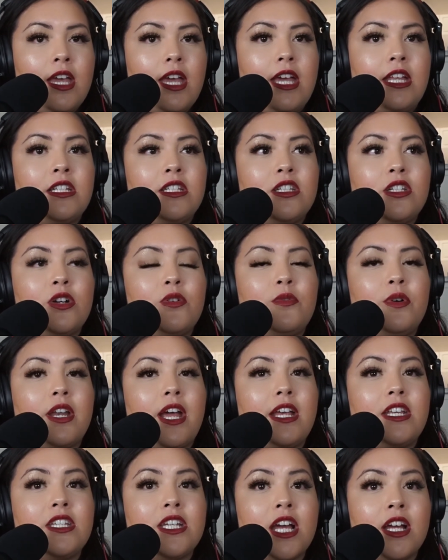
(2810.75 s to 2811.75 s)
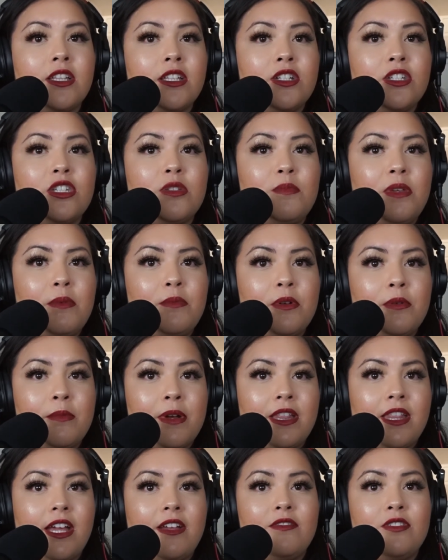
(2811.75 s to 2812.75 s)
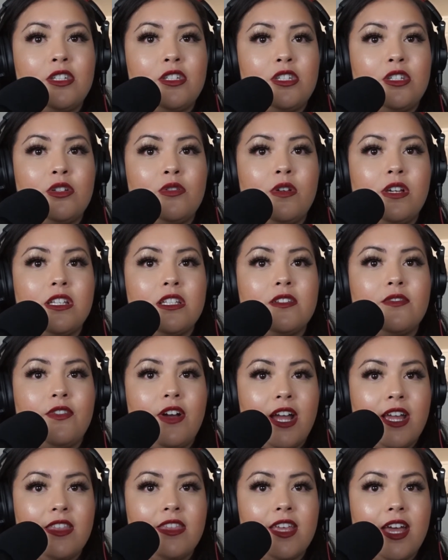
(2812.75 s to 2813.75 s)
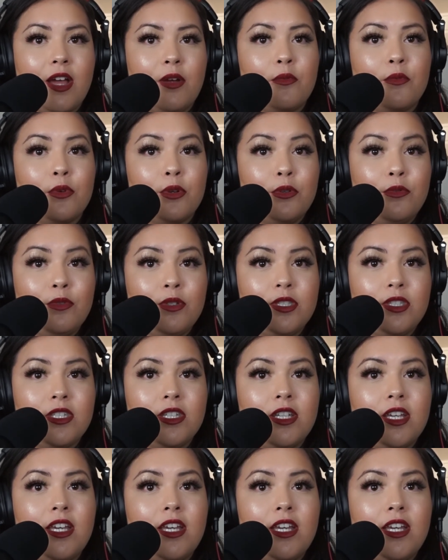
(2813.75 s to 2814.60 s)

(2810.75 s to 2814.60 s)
And so what I challenge the people in my life to do is find that root